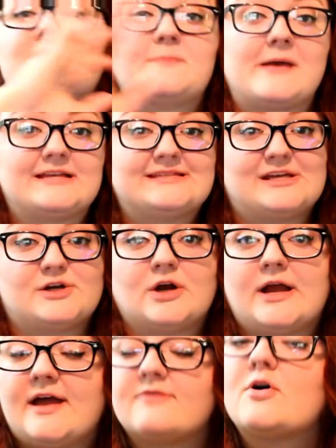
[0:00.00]
space heater.
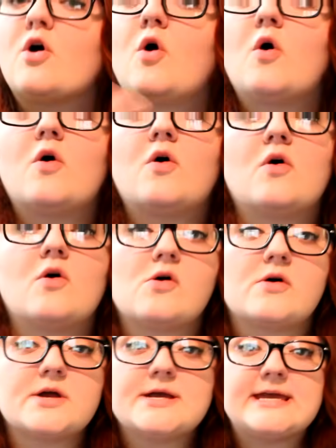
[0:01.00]
I have a
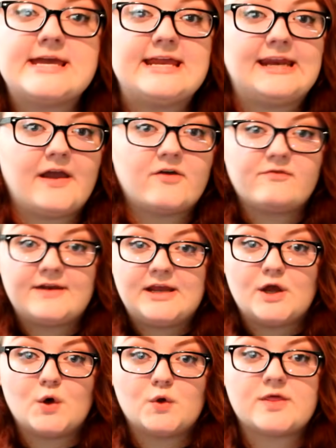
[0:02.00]
whole heating
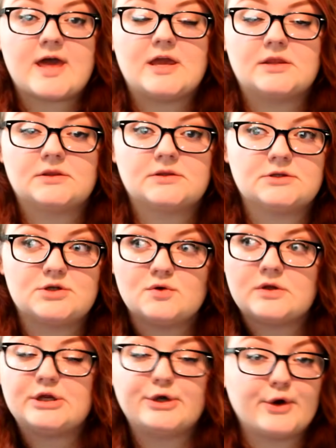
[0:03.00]
video that you
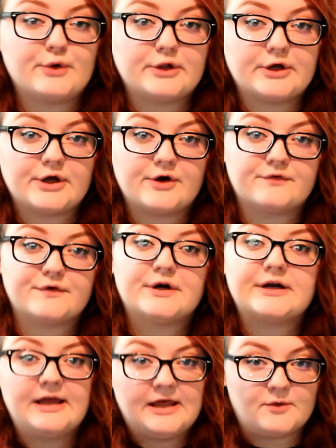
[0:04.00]
can go look over.
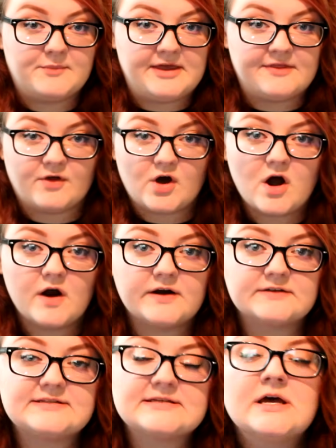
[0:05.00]
It'll be in the
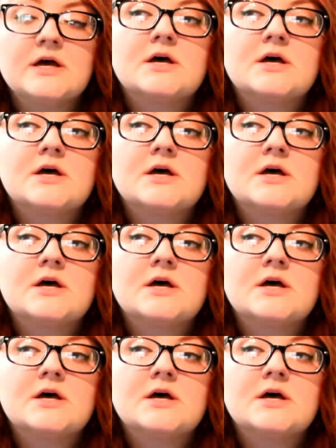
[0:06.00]
cards.